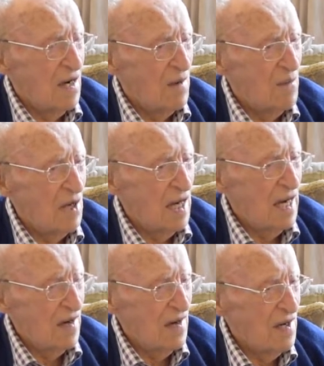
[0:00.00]

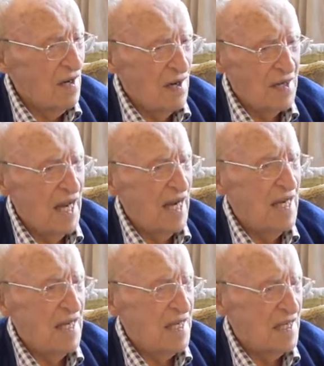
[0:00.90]
Malaria, a
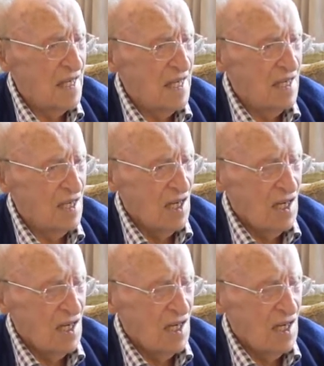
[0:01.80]
deadly disease,